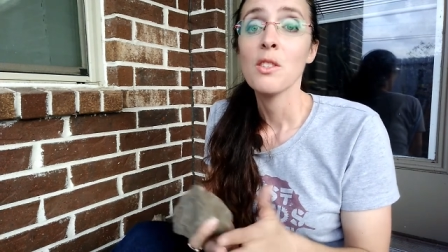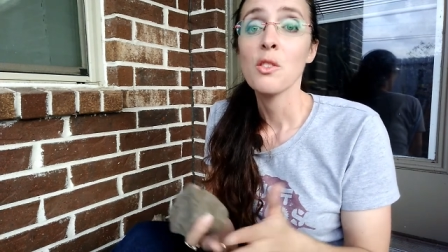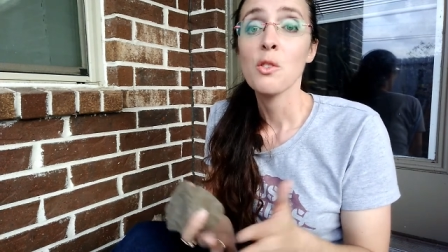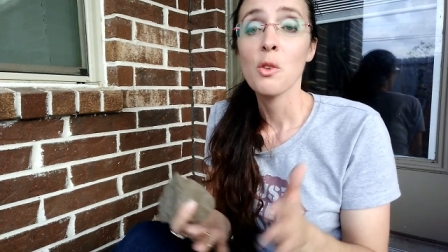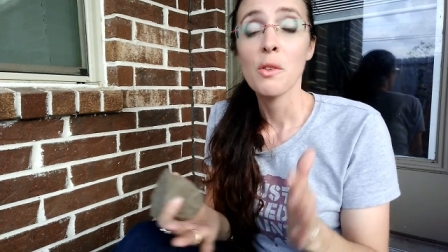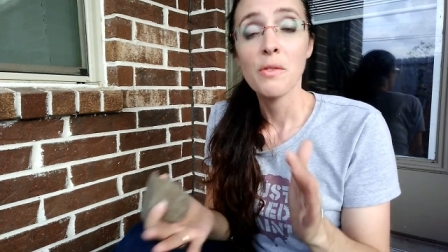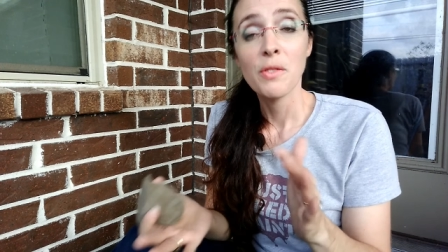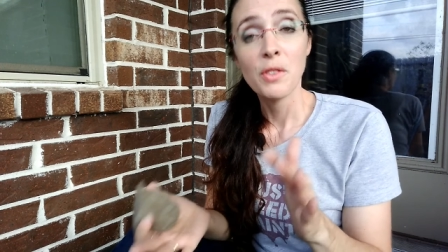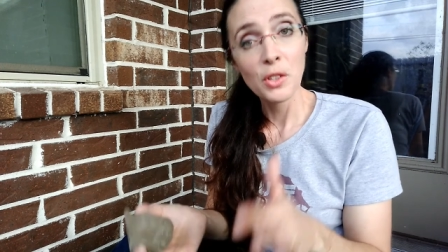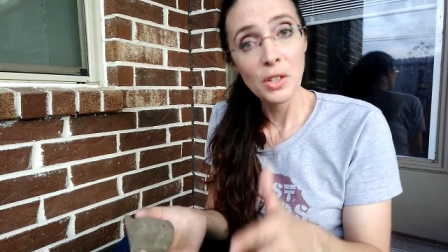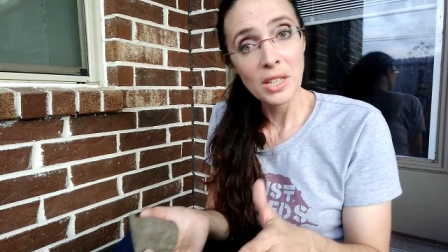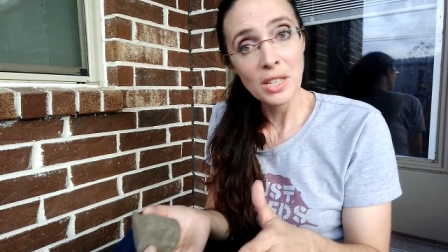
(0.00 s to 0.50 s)

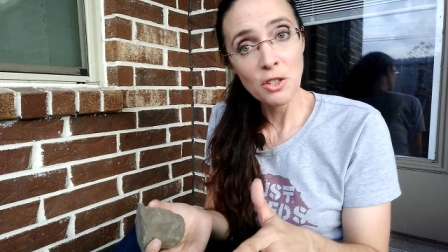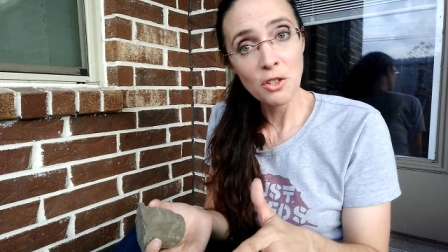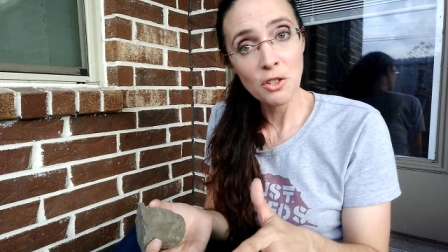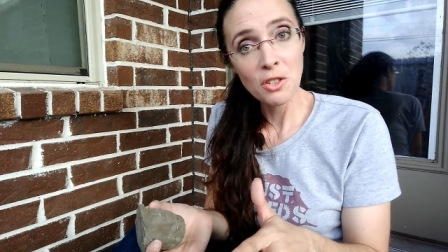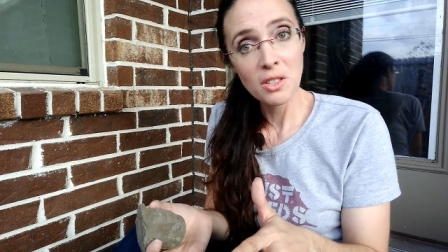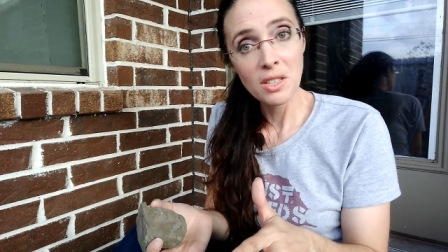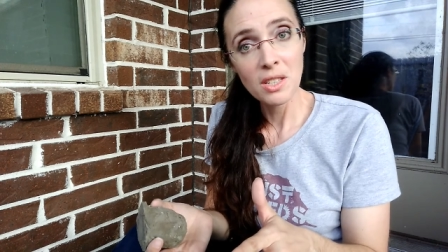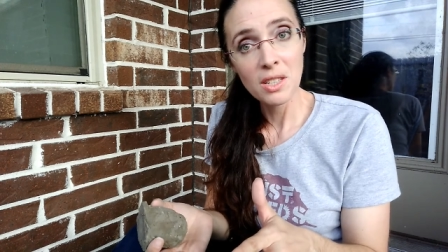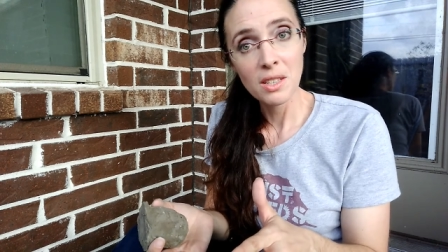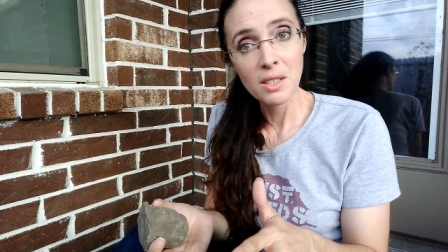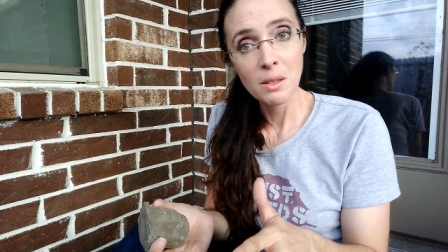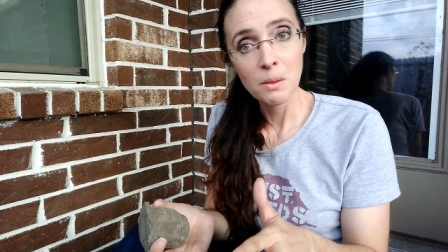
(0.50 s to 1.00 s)
So if you're
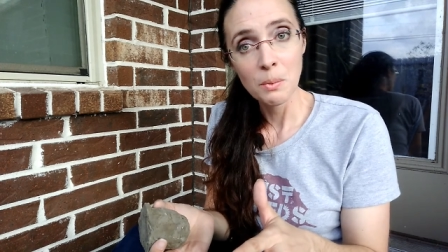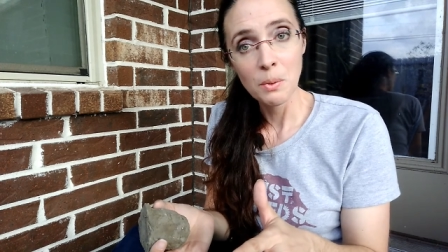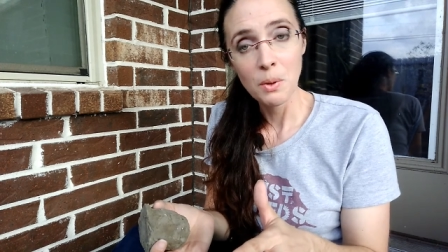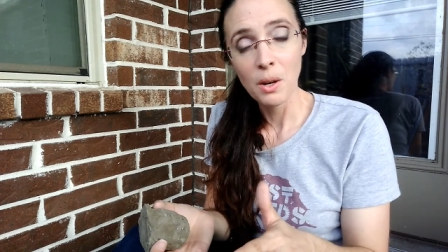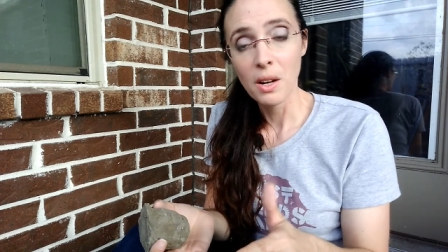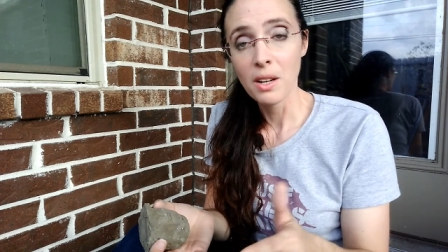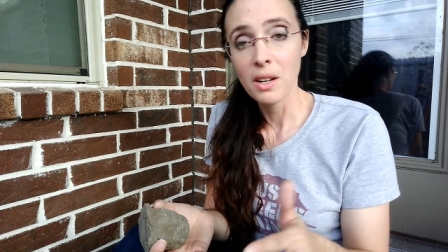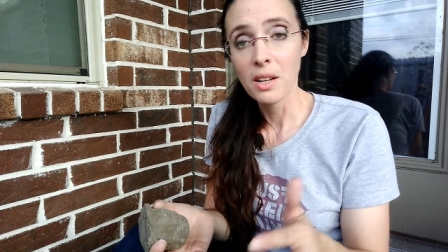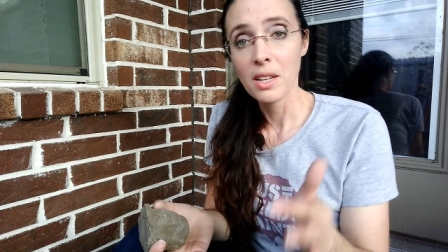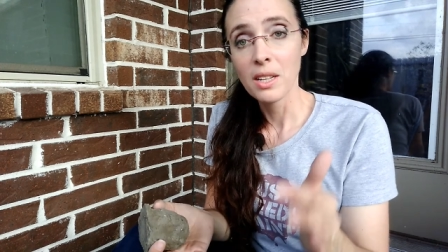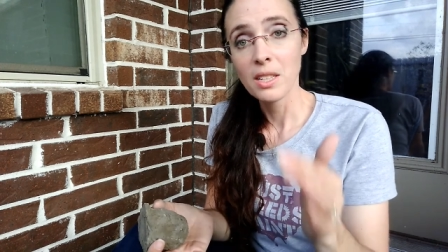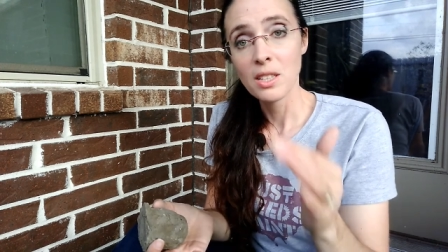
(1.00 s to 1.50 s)
interested in the
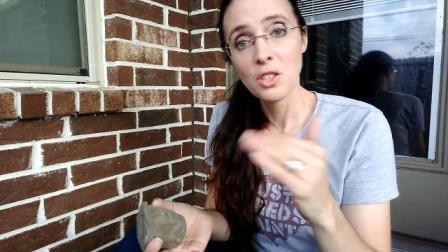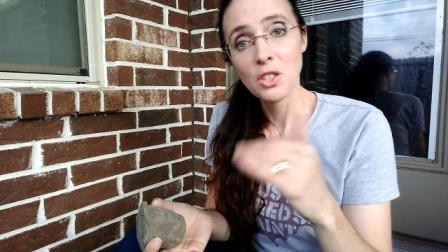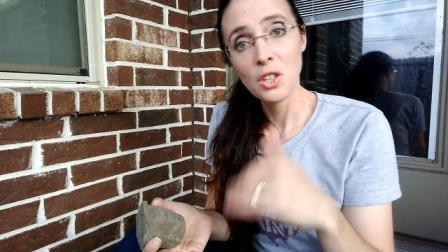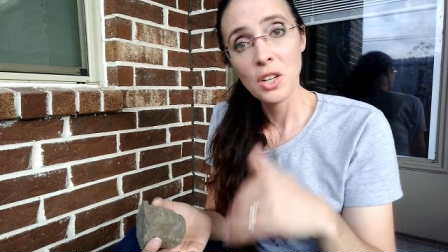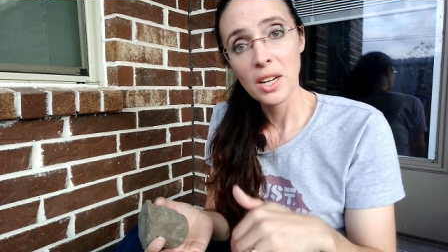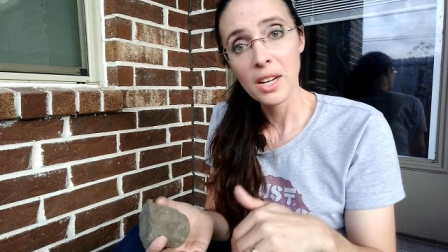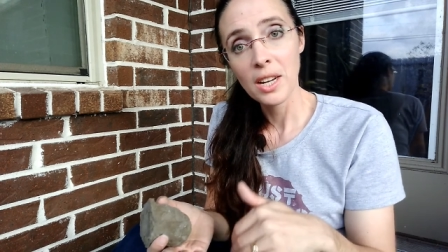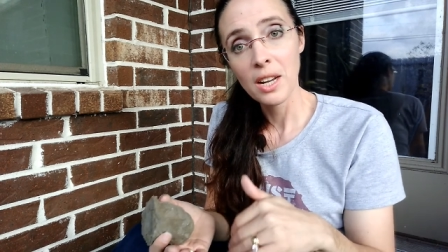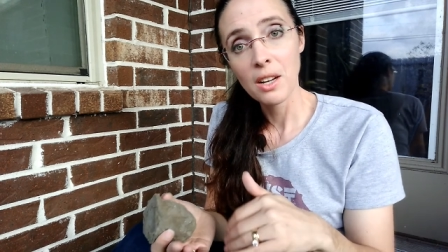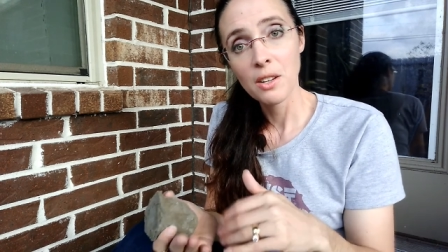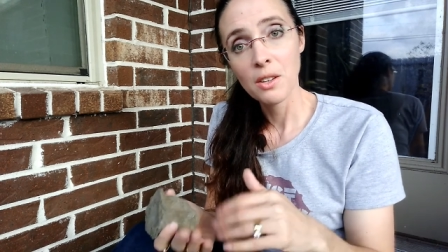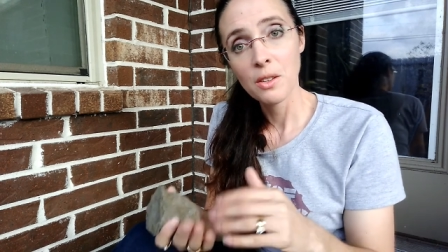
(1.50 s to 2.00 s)
product,
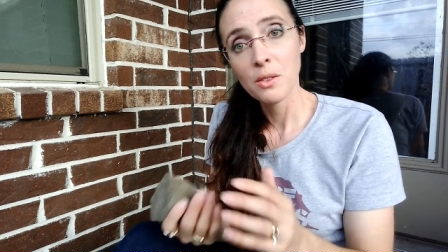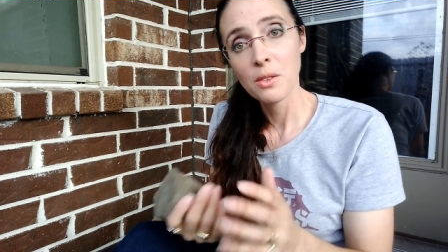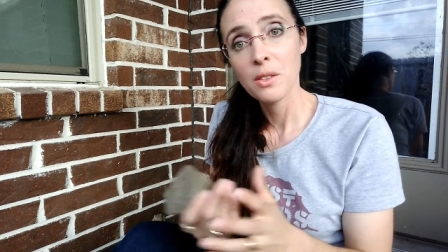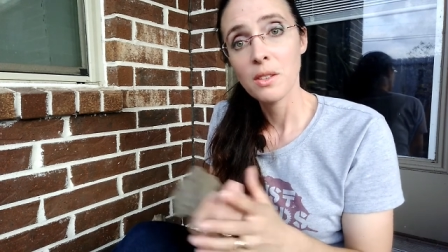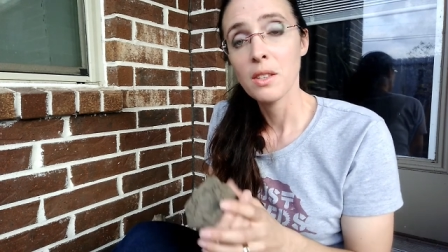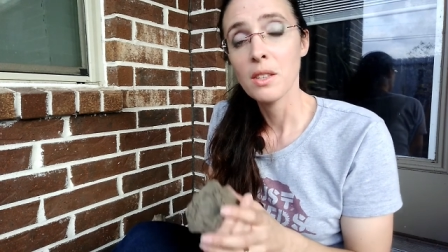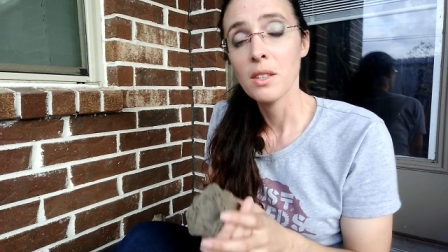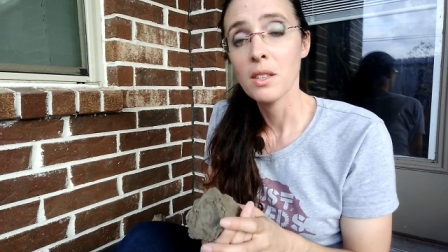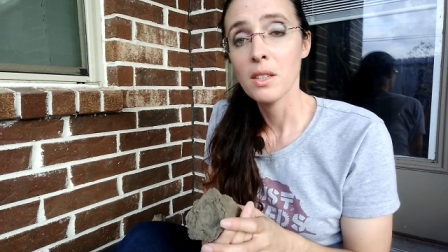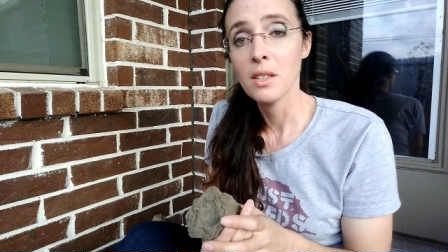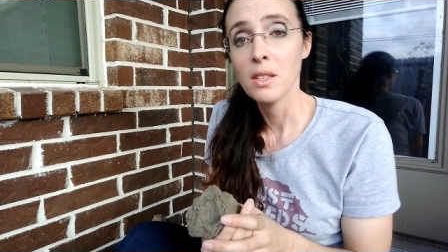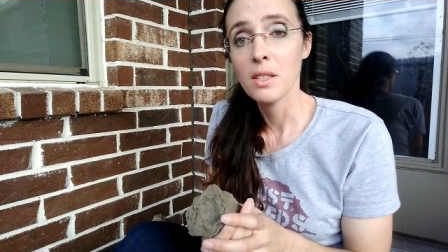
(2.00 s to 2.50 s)
check
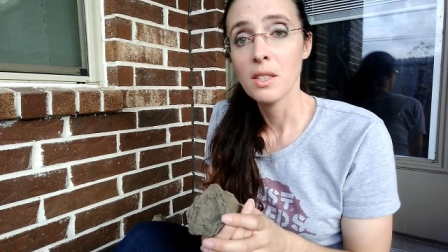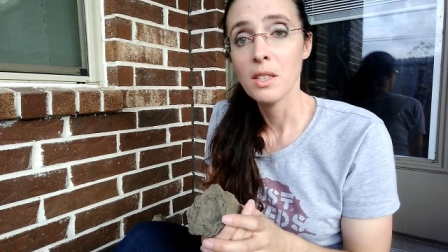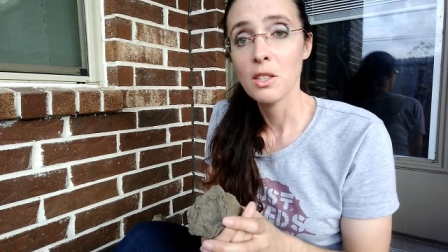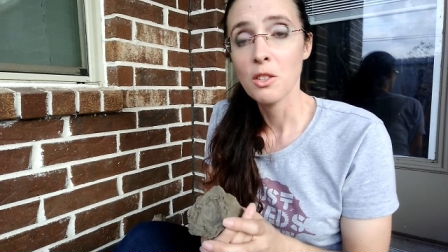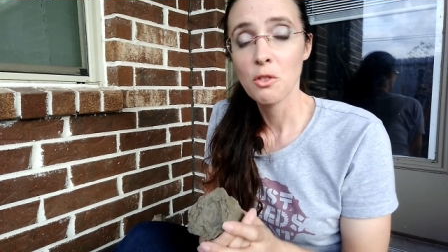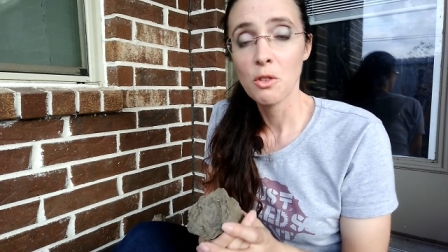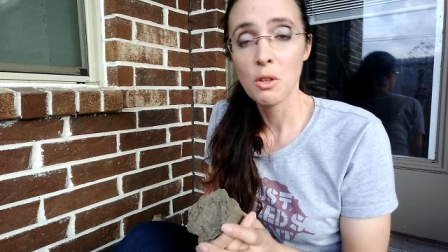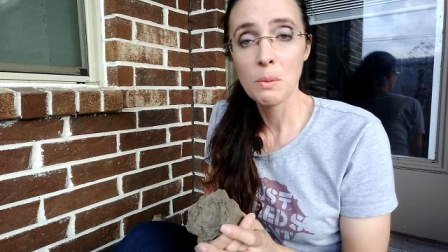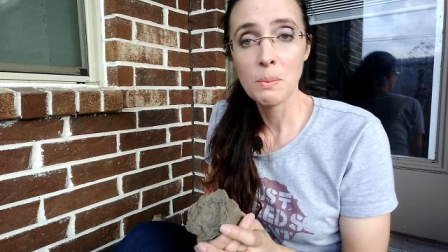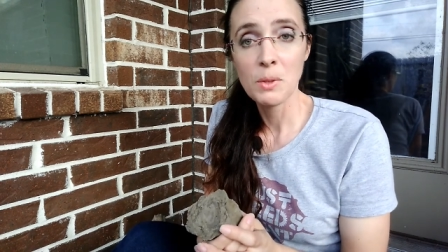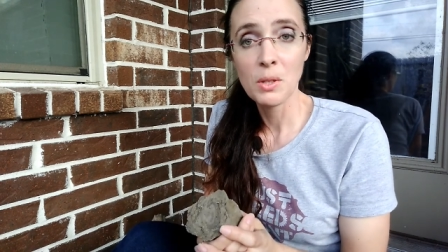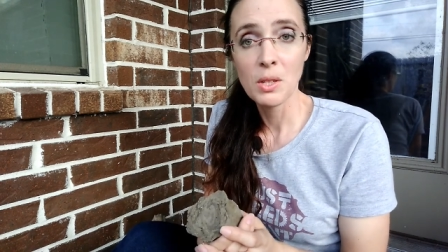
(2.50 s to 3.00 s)
out the
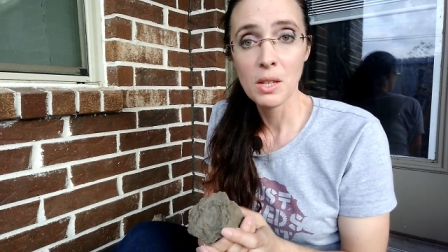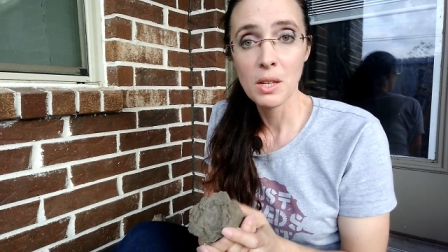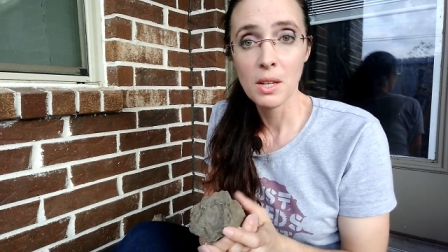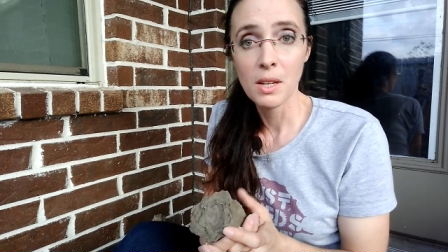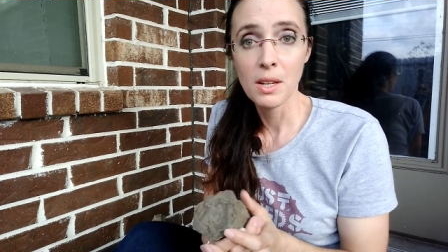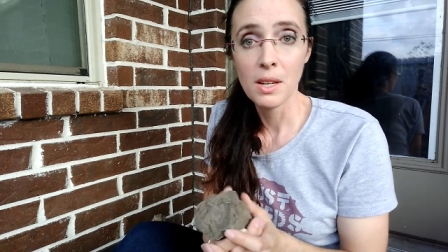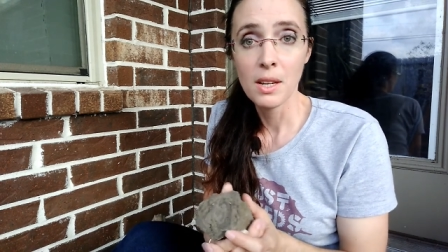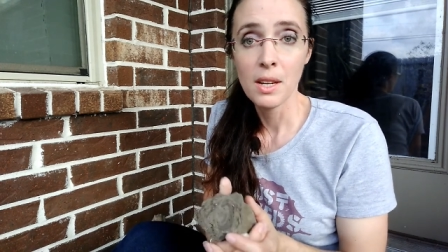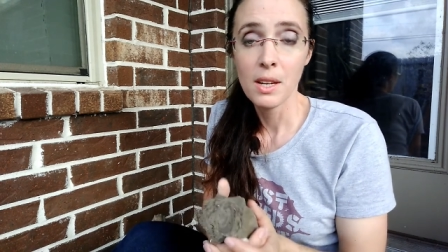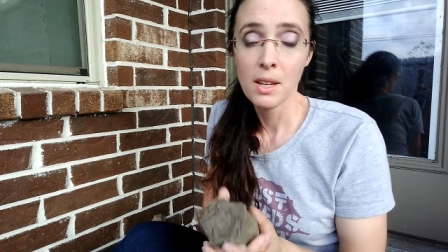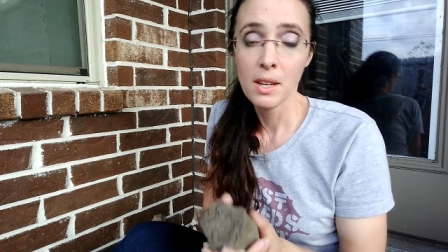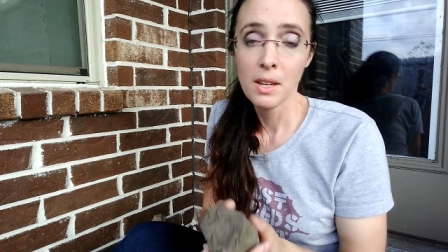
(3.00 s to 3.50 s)

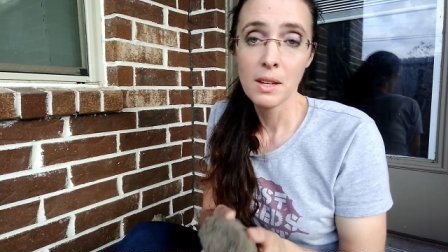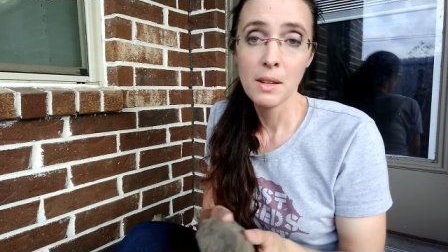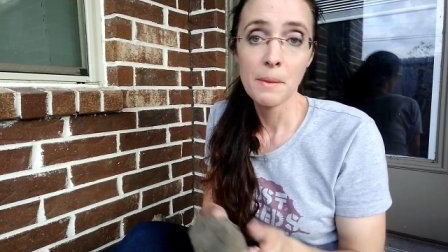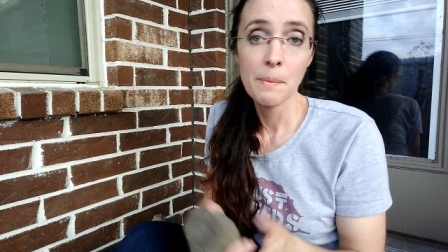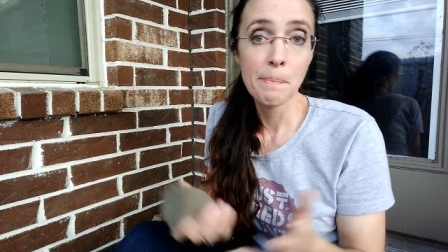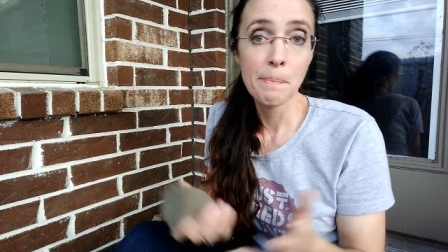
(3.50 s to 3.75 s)
description